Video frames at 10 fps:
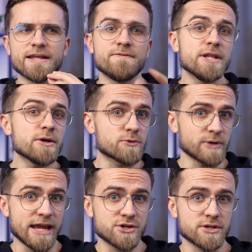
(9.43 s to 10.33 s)
in video
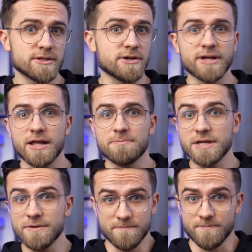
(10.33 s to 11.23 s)
creation there can
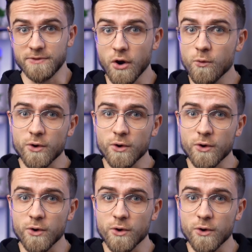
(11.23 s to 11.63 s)
be no